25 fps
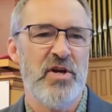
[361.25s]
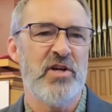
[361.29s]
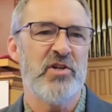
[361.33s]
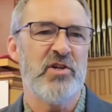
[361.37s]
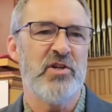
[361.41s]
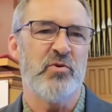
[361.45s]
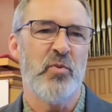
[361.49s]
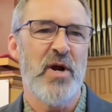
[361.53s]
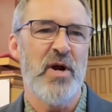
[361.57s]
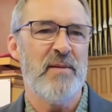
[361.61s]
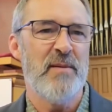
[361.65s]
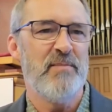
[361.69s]

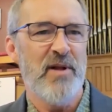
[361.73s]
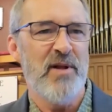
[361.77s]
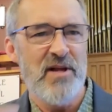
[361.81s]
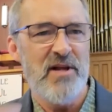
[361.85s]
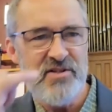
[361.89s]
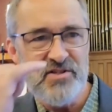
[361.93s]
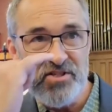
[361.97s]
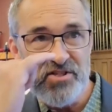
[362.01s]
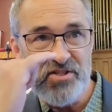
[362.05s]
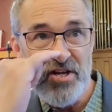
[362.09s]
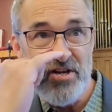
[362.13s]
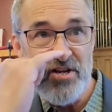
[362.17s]
Red blood
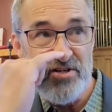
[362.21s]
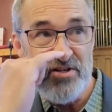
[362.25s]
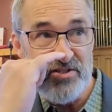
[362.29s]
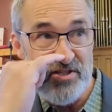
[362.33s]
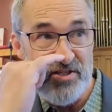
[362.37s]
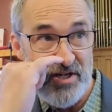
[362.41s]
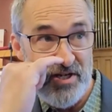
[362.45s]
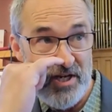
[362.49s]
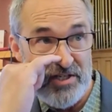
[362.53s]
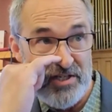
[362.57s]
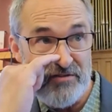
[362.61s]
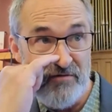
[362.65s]
cells
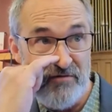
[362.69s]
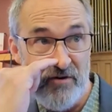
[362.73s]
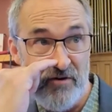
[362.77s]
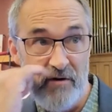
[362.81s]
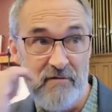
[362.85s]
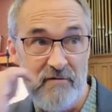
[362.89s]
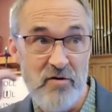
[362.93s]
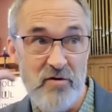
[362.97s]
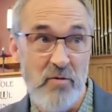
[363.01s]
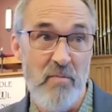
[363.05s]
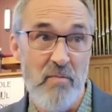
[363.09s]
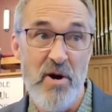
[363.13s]
last for a few months.